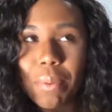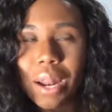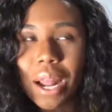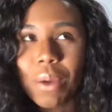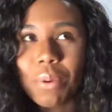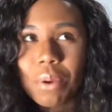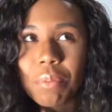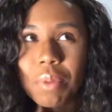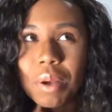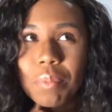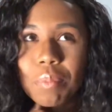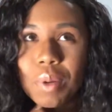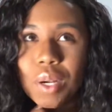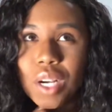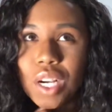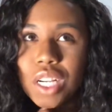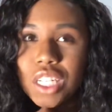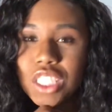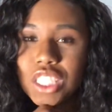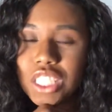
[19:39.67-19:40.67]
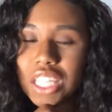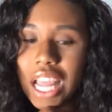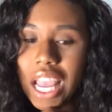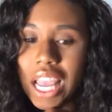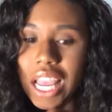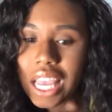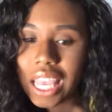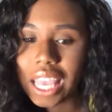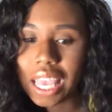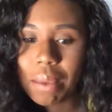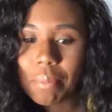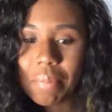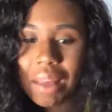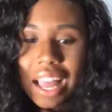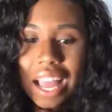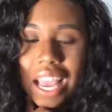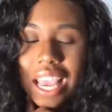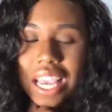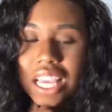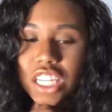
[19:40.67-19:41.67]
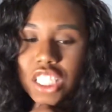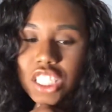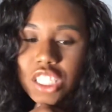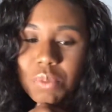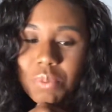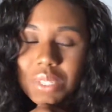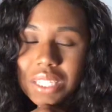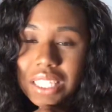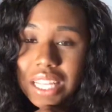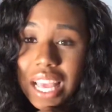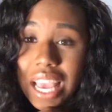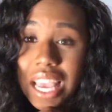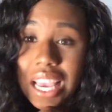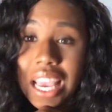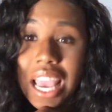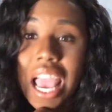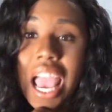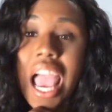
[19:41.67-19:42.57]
And I remember Janaea came by and she was like,